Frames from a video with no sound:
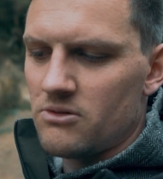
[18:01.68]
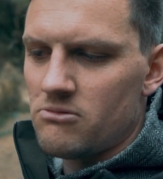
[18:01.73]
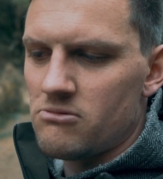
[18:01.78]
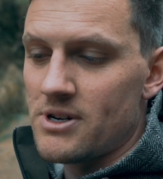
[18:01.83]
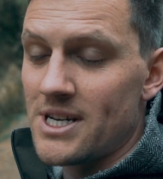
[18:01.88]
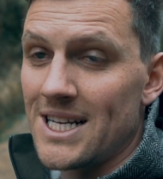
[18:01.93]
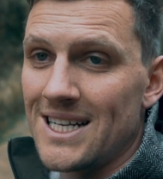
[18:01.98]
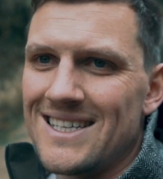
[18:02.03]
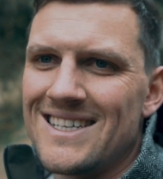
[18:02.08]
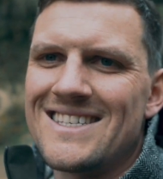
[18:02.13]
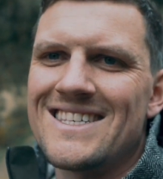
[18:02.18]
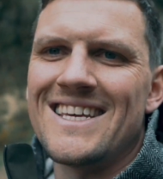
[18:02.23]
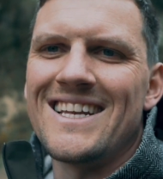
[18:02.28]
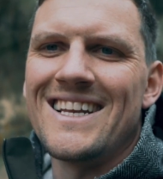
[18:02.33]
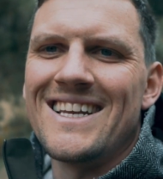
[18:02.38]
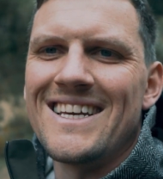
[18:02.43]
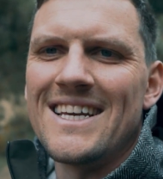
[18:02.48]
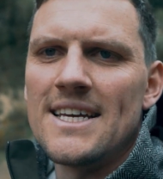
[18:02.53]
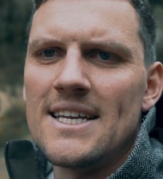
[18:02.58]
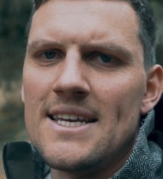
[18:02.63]
are really
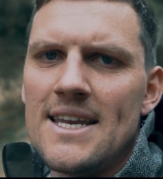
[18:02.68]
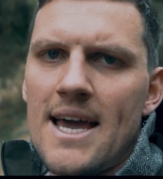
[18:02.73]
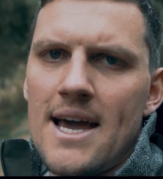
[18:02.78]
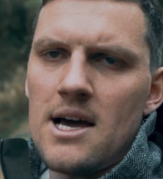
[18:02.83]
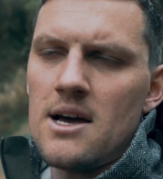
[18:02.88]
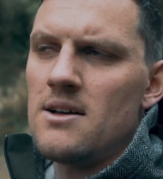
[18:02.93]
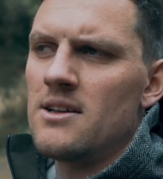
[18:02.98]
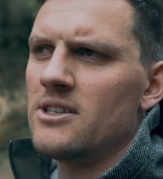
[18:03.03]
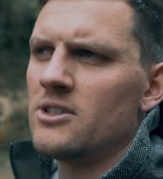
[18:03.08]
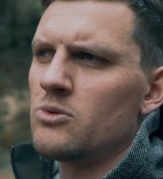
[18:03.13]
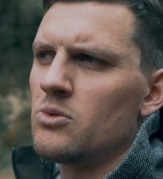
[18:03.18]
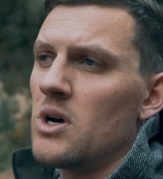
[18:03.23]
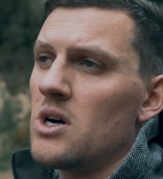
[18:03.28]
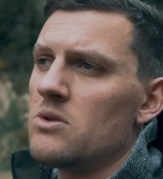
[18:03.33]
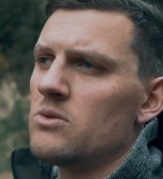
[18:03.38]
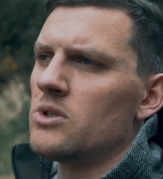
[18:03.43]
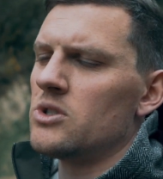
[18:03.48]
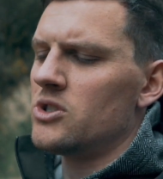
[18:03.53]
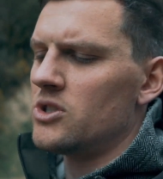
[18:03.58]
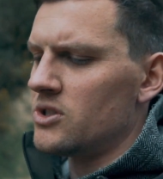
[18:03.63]
settling in now as well,
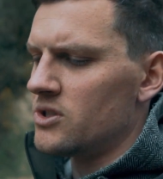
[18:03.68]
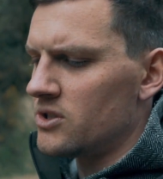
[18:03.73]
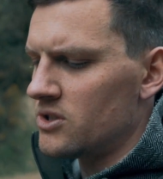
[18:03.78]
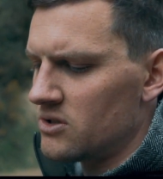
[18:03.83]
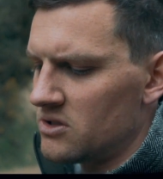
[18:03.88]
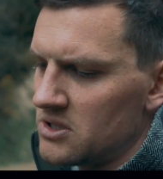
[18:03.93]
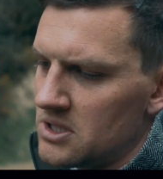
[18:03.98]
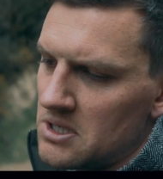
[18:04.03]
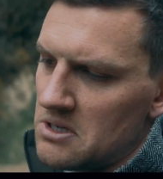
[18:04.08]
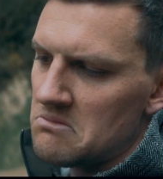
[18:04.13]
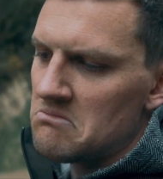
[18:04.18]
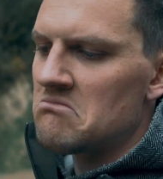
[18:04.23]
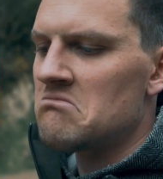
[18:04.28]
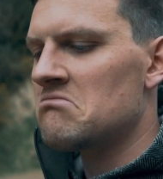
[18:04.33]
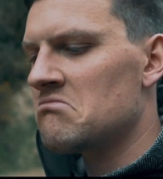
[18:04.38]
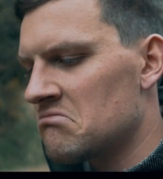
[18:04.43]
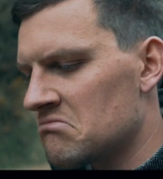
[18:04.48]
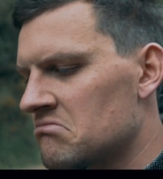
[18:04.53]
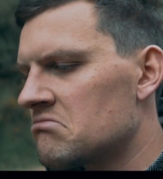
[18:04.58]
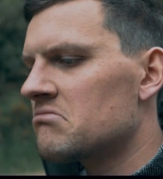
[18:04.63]
which is
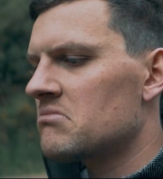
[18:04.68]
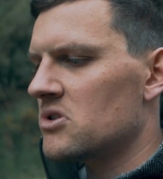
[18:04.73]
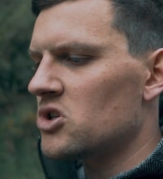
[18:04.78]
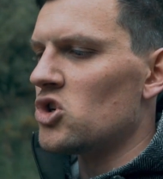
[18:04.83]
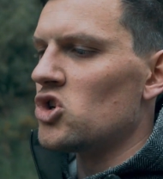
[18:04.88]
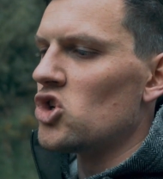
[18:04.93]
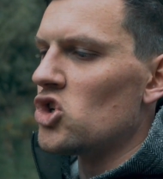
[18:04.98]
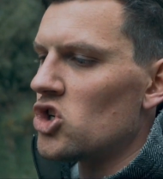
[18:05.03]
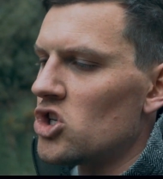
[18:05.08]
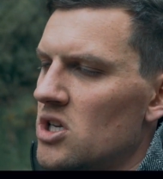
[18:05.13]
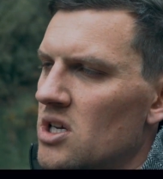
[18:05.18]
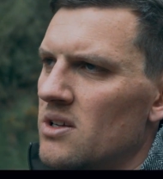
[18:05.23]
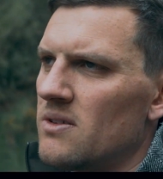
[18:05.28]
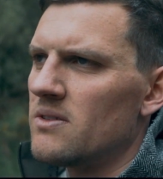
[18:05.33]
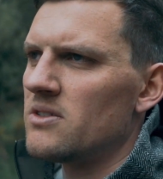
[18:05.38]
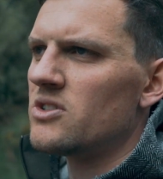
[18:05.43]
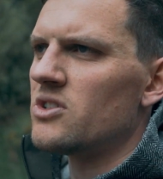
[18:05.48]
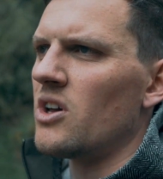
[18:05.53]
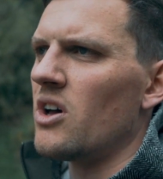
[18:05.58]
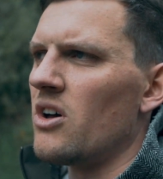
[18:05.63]
good.
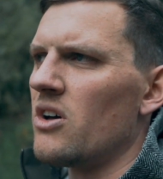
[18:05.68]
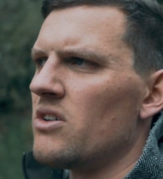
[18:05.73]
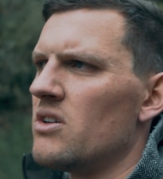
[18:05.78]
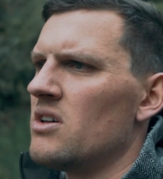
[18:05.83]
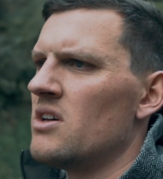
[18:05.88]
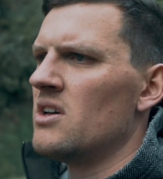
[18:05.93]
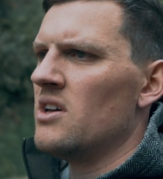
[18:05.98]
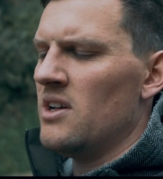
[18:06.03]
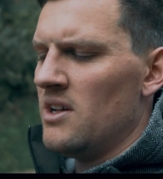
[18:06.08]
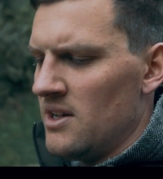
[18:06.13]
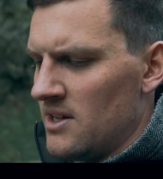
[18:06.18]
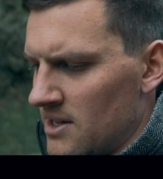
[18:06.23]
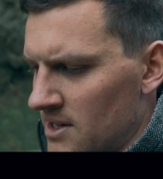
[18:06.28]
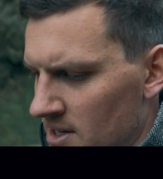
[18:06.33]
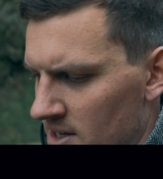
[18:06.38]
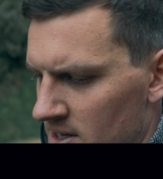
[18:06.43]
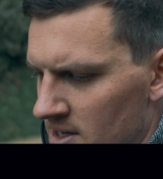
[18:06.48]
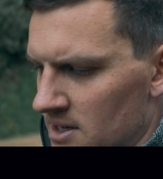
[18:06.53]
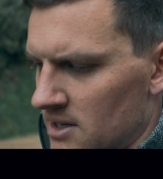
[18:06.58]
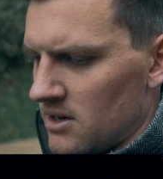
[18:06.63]
So,
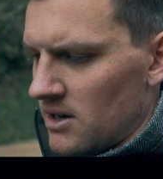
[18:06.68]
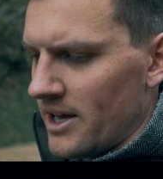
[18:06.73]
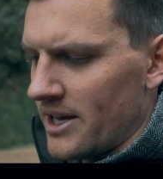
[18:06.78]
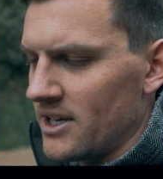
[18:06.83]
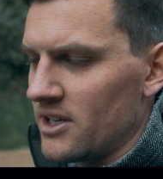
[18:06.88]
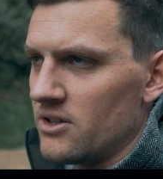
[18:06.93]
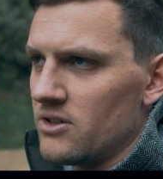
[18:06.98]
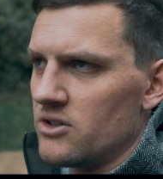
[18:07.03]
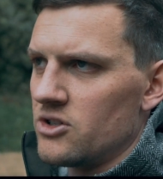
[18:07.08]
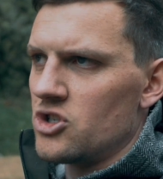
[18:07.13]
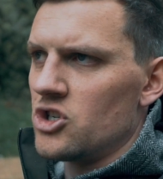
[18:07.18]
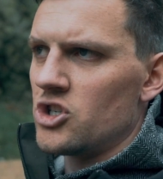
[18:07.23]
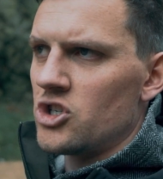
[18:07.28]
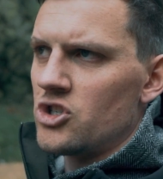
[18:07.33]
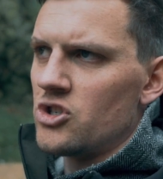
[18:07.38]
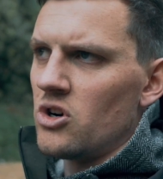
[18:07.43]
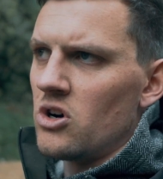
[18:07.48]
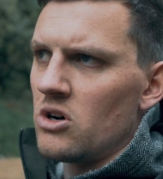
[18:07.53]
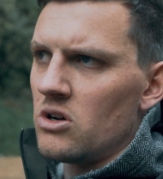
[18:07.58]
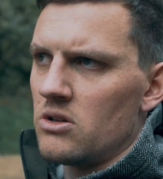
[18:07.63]
like, it just
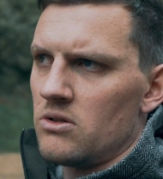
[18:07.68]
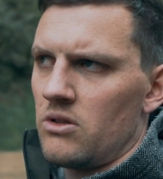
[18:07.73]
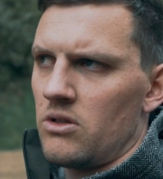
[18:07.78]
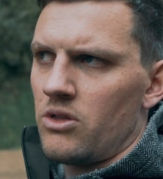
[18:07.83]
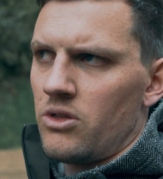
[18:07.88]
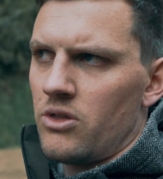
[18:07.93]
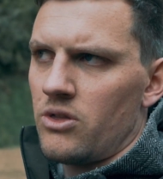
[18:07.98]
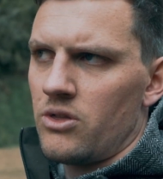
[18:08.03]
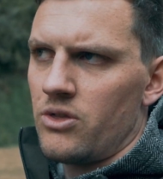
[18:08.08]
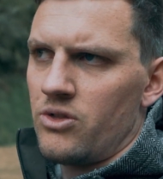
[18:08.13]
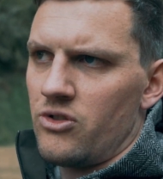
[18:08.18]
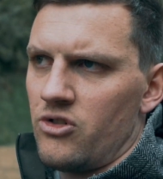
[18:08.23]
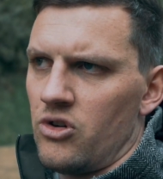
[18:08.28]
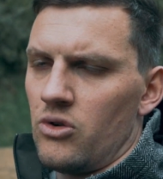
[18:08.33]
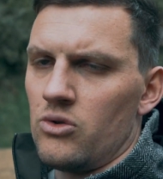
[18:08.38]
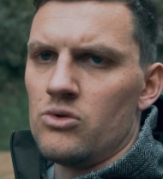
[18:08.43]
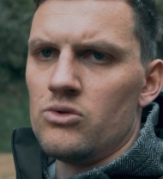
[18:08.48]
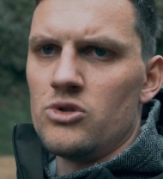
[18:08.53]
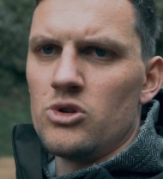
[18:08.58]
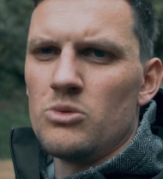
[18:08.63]
shot
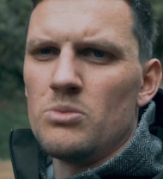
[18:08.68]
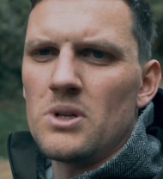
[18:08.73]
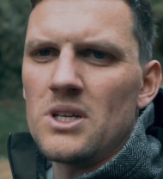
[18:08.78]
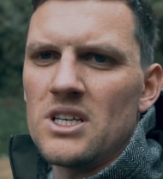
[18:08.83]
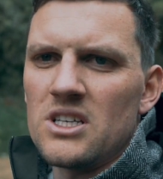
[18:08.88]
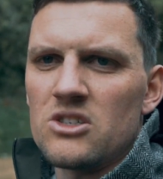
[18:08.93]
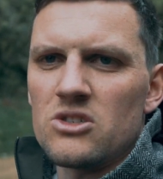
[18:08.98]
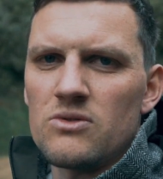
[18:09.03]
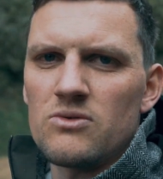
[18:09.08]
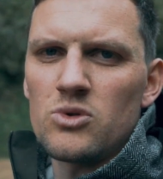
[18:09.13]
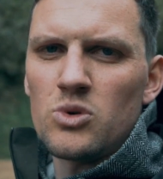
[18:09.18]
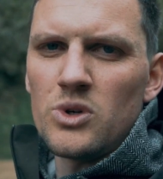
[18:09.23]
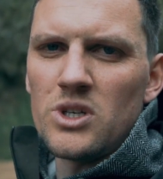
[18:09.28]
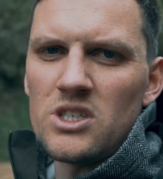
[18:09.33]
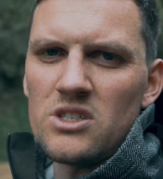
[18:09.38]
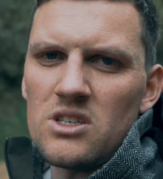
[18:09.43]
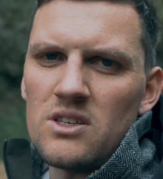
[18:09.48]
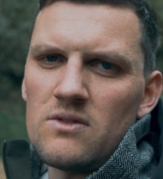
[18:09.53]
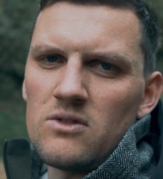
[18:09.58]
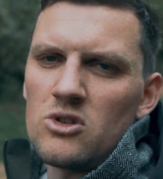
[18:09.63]
2 duplicates of
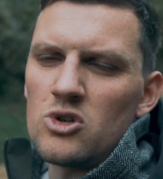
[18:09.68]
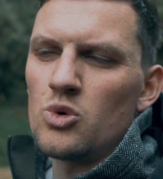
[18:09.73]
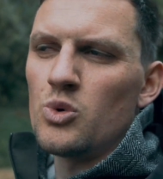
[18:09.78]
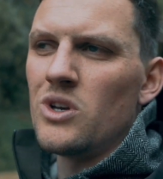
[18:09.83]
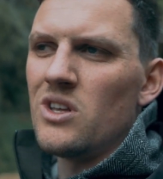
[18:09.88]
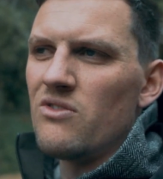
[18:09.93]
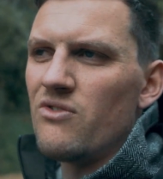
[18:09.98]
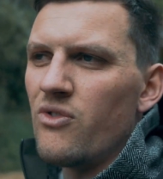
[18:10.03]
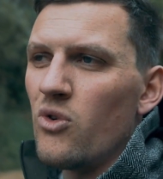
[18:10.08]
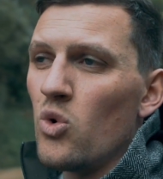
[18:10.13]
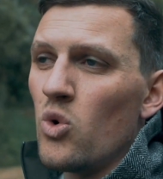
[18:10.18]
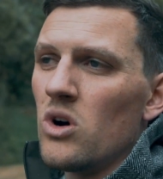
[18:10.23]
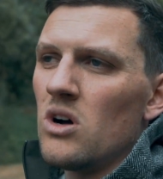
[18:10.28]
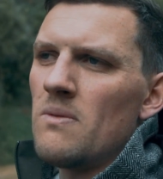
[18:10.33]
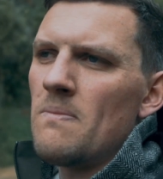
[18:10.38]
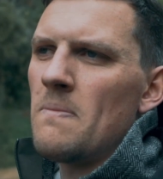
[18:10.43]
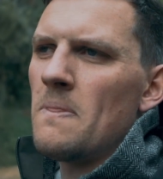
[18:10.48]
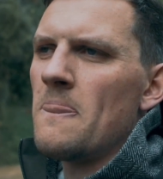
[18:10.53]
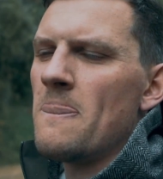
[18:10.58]
27.24